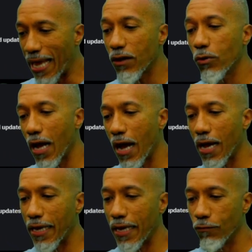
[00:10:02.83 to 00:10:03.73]

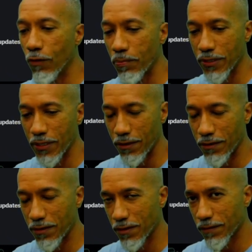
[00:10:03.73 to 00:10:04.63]
Hokage
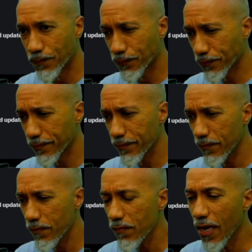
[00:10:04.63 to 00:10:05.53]
represents
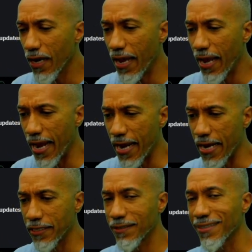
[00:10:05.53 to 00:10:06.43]

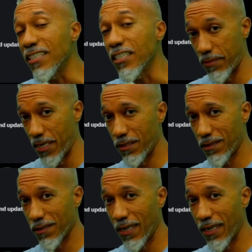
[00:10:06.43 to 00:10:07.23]
a sentiment,